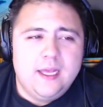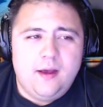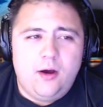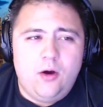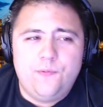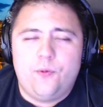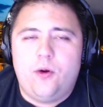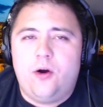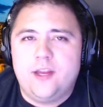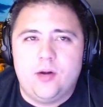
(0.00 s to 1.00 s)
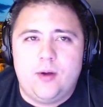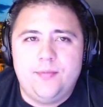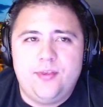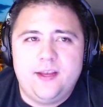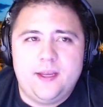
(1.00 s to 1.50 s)
overall, you know,
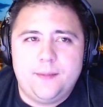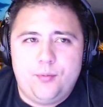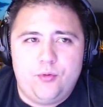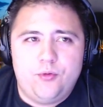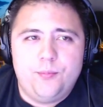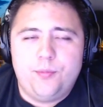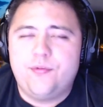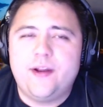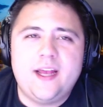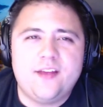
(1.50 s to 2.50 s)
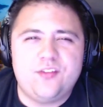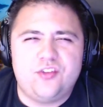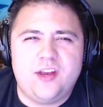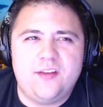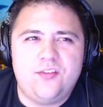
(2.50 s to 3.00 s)
I'm thinking Perfetti has a
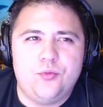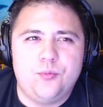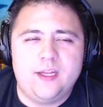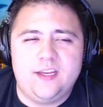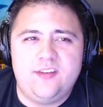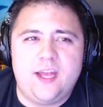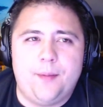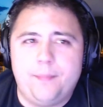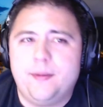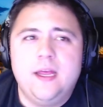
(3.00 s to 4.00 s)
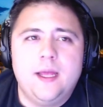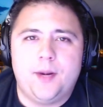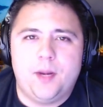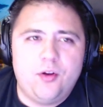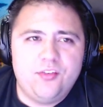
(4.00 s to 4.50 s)
chance to really step up.
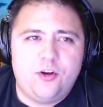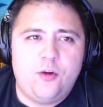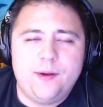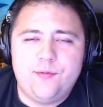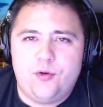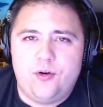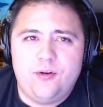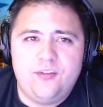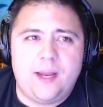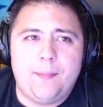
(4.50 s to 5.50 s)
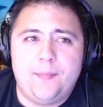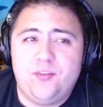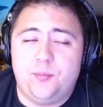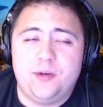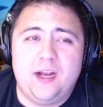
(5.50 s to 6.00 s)
But I'm also hoping for step
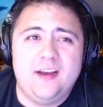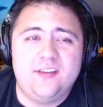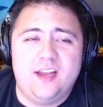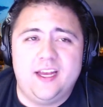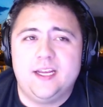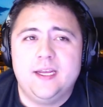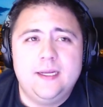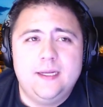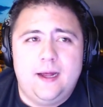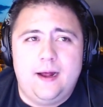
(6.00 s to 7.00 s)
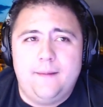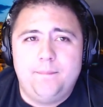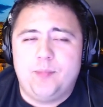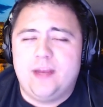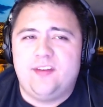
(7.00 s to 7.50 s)
ups from guys like
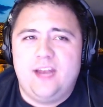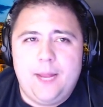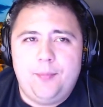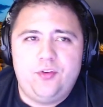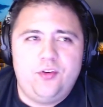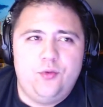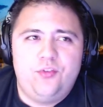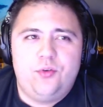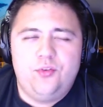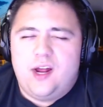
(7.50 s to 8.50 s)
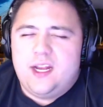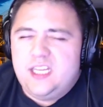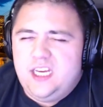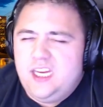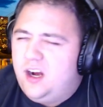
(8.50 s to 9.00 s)
Mason Appleton, who's not
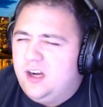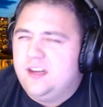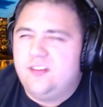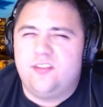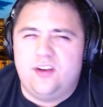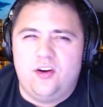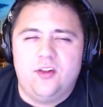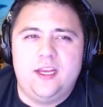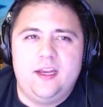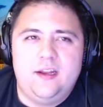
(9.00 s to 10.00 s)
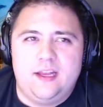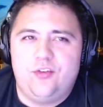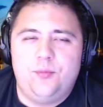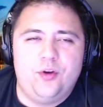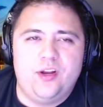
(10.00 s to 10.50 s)
young necessarily, like
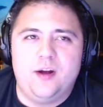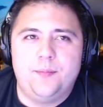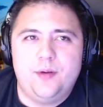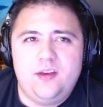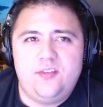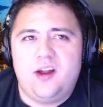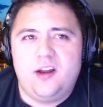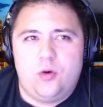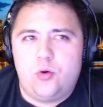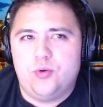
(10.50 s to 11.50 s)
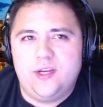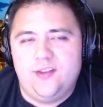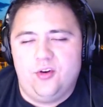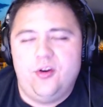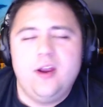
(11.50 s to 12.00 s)
super young, but he's not old either.